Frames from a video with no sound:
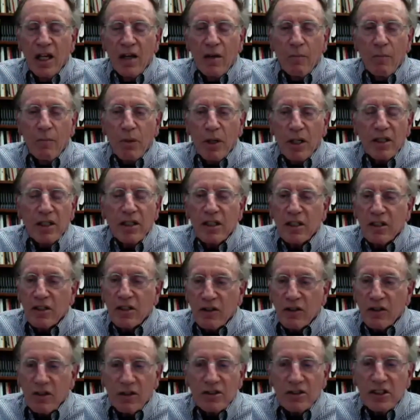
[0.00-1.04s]
But in
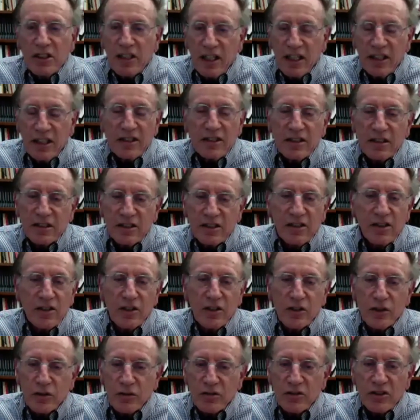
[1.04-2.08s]
close cases, the
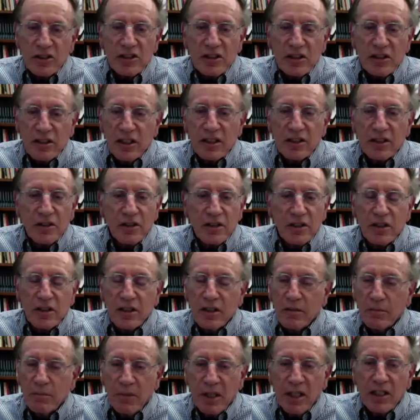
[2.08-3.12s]
jury selection
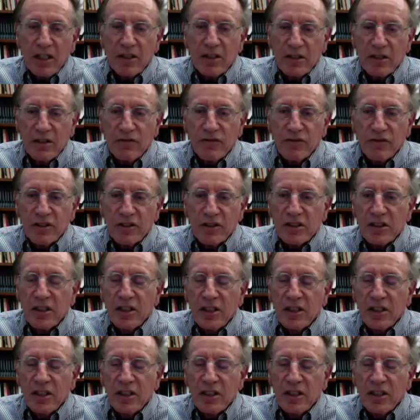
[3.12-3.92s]
can make a difference.